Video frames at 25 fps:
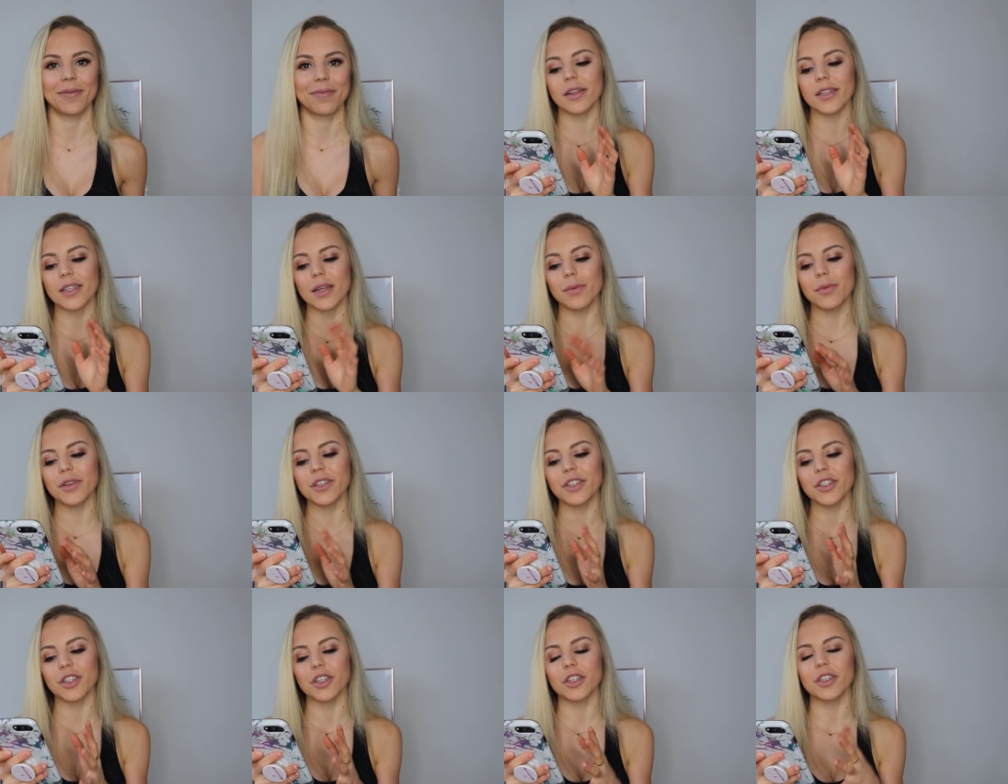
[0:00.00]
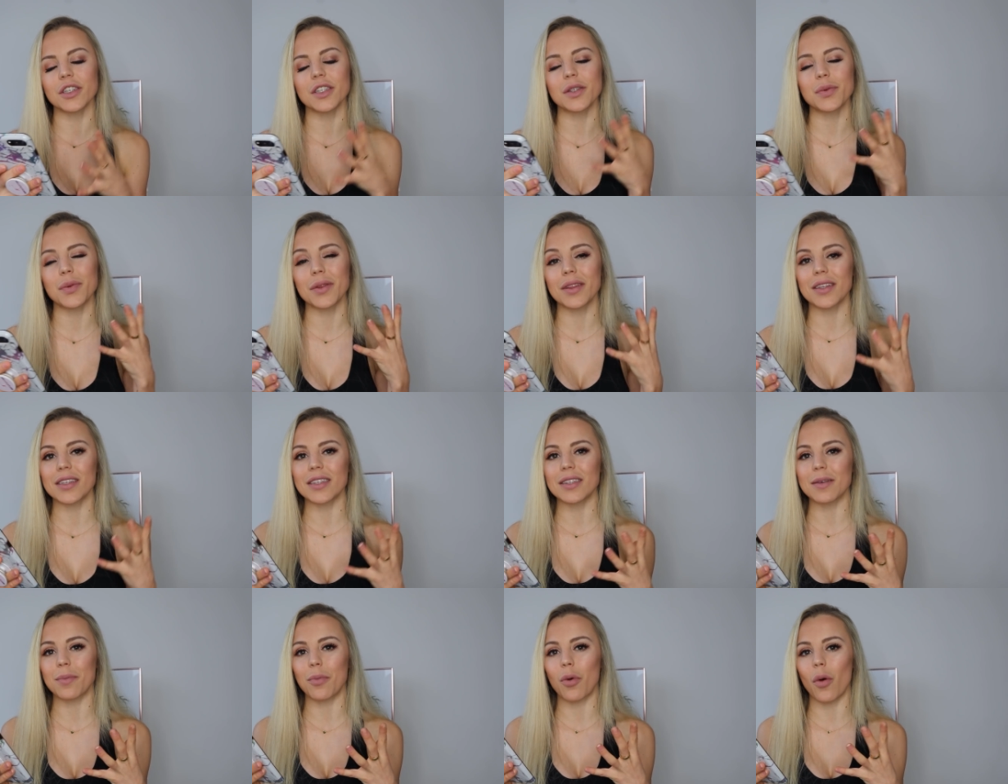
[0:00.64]
Someone struggles with
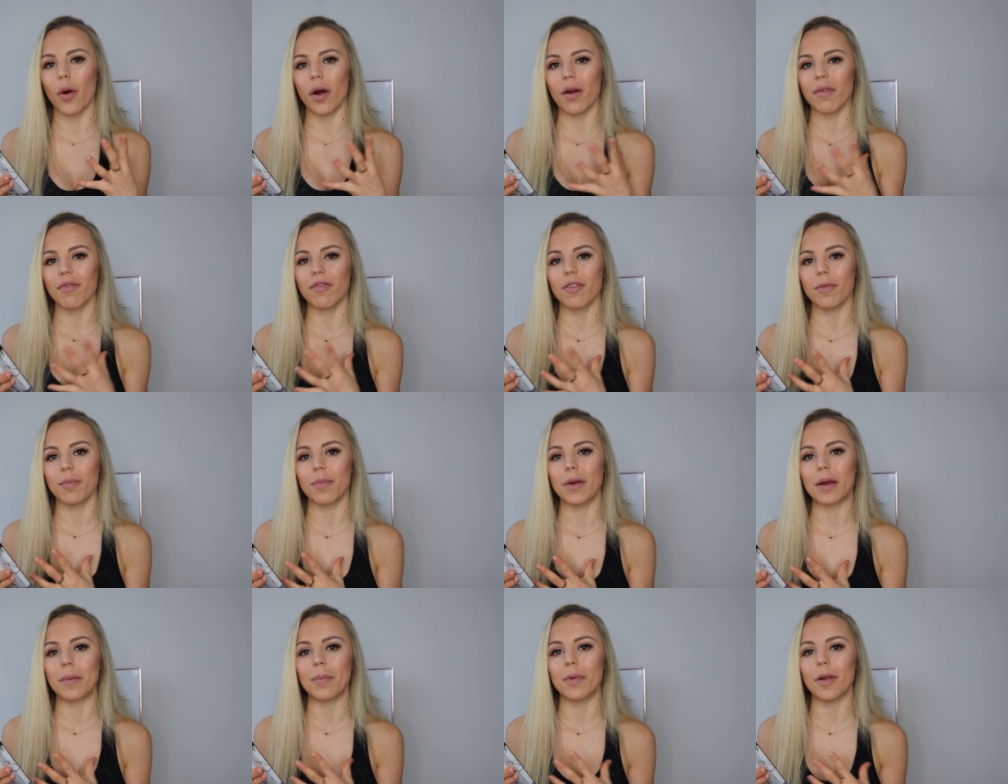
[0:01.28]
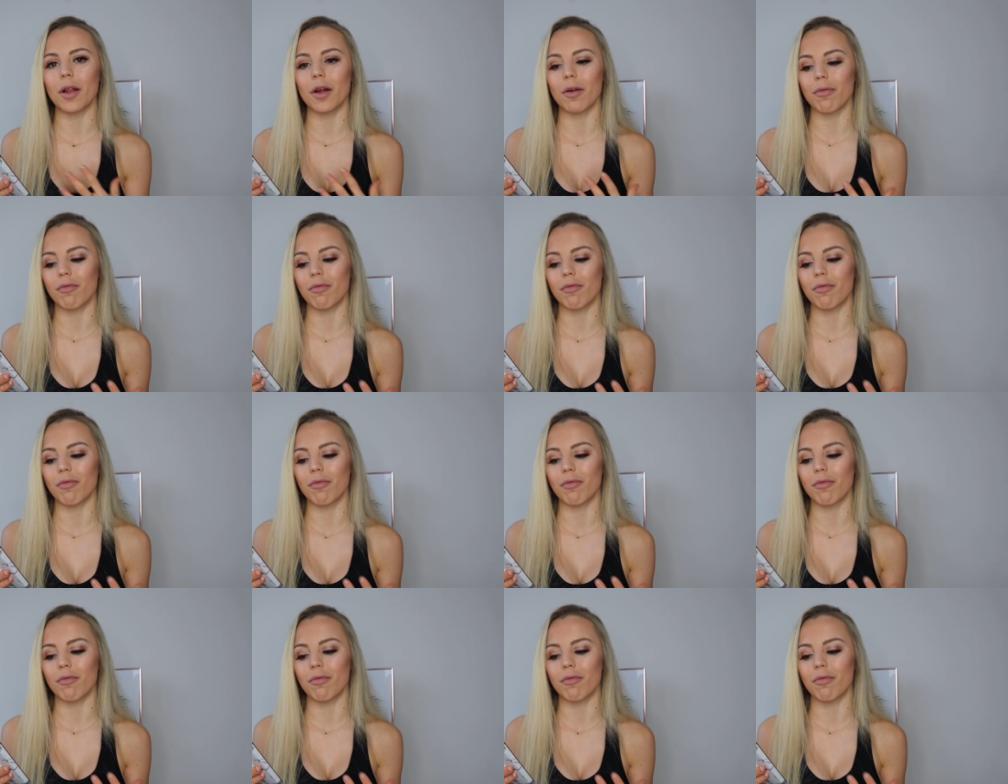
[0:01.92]
the support from people